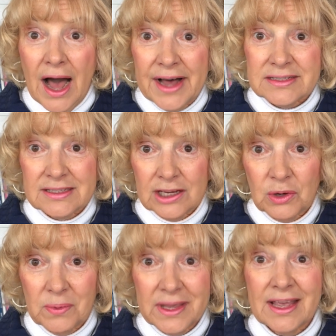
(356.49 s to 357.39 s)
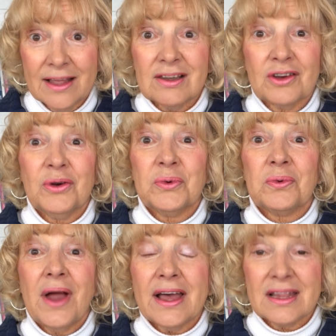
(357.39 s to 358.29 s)
until we get
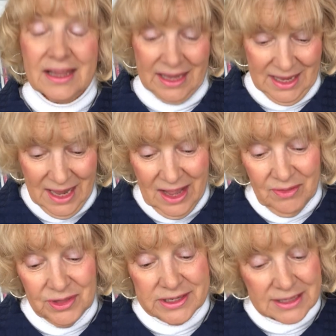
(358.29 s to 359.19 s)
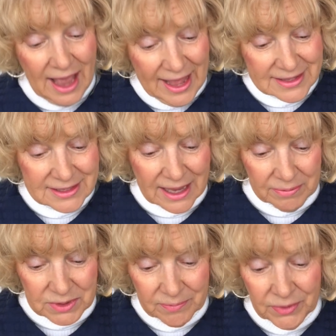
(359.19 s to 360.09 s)
correctly this
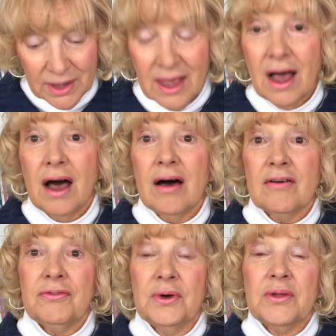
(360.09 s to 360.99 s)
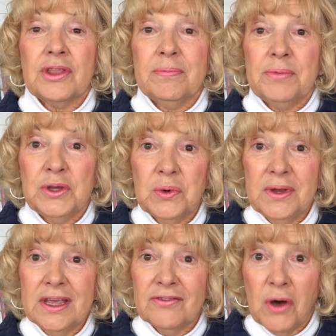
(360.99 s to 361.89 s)
concept of the
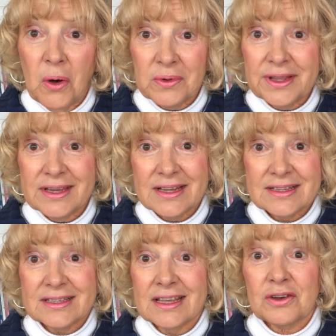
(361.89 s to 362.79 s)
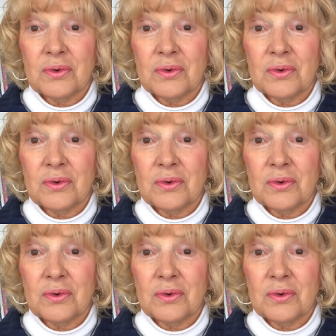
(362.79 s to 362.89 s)
beauty of holiness that